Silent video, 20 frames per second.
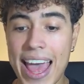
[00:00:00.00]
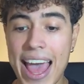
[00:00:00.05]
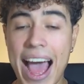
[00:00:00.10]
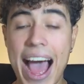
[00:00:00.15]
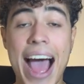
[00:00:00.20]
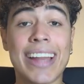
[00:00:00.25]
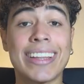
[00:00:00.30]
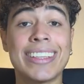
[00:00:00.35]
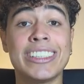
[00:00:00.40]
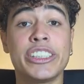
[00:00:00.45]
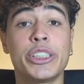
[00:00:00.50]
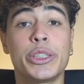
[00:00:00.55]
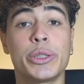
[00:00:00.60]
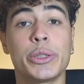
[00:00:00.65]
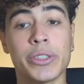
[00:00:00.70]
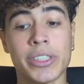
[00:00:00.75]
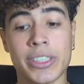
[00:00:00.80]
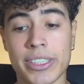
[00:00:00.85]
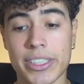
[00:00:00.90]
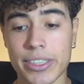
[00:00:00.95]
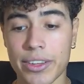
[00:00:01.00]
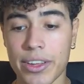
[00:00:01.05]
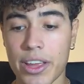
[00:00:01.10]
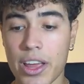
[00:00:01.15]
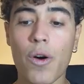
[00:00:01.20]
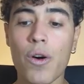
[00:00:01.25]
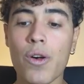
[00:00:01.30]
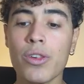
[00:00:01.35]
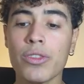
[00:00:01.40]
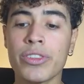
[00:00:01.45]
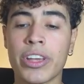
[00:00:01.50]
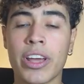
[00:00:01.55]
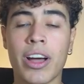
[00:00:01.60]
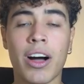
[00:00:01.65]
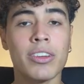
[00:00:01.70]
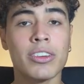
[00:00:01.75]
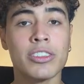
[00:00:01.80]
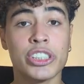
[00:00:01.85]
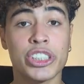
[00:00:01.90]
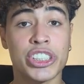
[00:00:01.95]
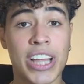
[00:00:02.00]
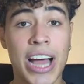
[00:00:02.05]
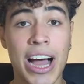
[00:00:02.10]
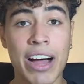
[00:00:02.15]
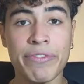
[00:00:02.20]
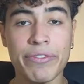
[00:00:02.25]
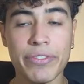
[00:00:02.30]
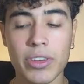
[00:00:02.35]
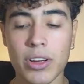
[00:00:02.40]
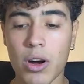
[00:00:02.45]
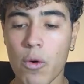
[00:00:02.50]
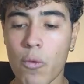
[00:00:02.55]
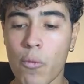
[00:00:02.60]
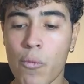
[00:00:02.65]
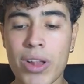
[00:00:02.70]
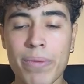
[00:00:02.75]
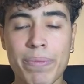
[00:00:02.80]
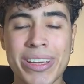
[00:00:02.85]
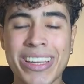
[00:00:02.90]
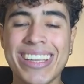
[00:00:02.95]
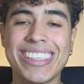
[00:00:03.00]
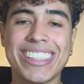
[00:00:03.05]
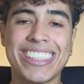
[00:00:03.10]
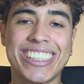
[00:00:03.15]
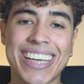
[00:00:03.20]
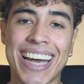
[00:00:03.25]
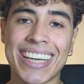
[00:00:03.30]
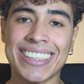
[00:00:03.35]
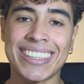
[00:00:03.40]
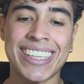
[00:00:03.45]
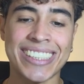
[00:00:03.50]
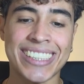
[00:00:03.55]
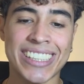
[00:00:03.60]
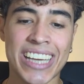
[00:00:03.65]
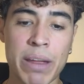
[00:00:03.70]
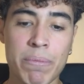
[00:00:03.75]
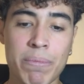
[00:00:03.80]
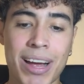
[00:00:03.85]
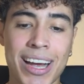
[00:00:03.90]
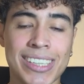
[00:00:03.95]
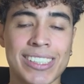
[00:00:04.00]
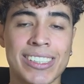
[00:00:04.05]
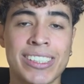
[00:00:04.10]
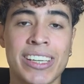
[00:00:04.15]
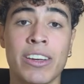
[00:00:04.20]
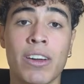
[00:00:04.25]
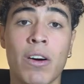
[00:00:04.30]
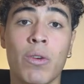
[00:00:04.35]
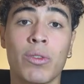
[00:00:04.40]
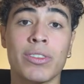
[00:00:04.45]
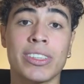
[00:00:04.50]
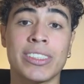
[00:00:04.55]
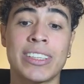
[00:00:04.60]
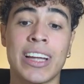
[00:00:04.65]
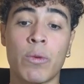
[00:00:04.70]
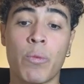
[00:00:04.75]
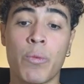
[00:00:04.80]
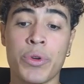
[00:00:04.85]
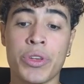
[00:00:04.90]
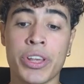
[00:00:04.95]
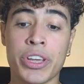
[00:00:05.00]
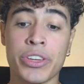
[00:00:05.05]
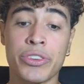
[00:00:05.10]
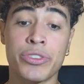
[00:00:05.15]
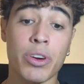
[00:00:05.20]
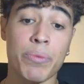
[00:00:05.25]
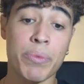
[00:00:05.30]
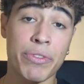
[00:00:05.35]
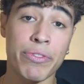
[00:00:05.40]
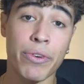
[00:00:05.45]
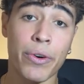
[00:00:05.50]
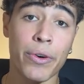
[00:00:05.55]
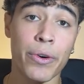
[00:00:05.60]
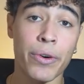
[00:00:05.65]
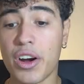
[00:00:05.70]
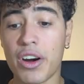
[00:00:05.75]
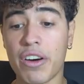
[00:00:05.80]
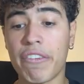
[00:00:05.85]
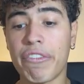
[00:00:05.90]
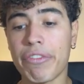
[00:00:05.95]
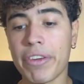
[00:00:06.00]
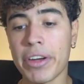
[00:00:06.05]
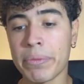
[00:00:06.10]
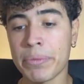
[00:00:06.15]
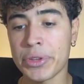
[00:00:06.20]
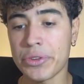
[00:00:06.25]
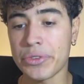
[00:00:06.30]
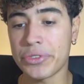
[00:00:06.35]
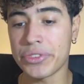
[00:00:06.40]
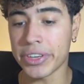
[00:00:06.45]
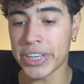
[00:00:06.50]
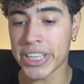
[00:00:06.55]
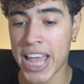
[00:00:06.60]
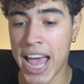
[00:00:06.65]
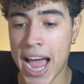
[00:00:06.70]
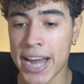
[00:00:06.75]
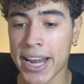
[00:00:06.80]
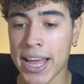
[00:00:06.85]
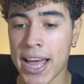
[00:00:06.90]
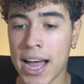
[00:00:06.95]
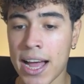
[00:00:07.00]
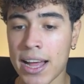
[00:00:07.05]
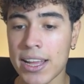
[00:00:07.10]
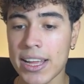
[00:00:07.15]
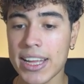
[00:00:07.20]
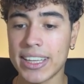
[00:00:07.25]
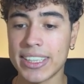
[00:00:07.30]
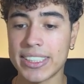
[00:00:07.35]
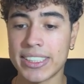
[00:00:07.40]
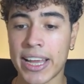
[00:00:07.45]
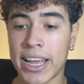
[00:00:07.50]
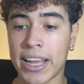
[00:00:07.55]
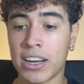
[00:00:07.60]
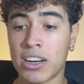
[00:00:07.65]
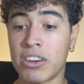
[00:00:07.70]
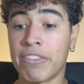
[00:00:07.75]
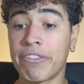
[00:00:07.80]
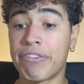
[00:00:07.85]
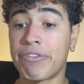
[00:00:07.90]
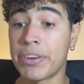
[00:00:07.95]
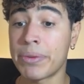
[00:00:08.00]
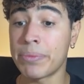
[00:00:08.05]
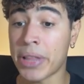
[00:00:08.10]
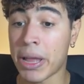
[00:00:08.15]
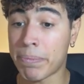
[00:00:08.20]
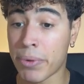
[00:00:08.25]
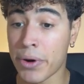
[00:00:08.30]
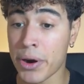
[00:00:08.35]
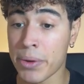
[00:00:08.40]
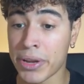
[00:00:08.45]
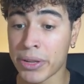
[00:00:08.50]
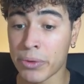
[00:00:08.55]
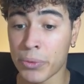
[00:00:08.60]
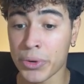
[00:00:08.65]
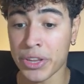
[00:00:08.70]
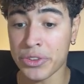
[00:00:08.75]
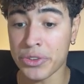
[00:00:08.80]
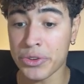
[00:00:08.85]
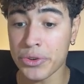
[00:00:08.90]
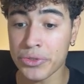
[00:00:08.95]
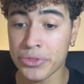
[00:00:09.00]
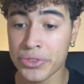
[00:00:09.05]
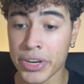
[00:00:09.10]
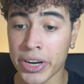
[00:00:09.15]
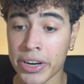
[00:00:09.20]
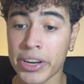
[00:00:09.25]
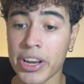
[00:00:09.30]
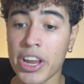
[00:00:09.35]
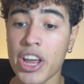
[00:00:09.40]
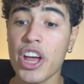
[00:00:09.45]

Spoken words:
and insurance. All the other stuff will be just the same as the node that we saw before. Confirm user data, then confirm the appointment with the user,